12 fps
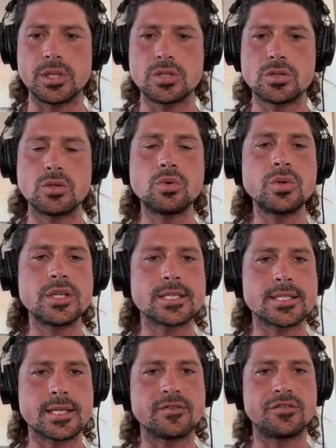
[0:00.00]
is doing
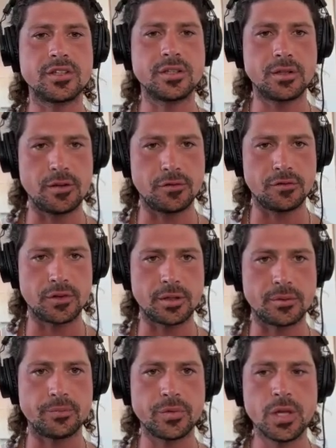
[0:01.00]
something
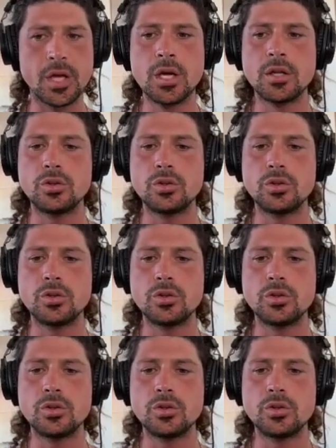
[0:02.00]
different,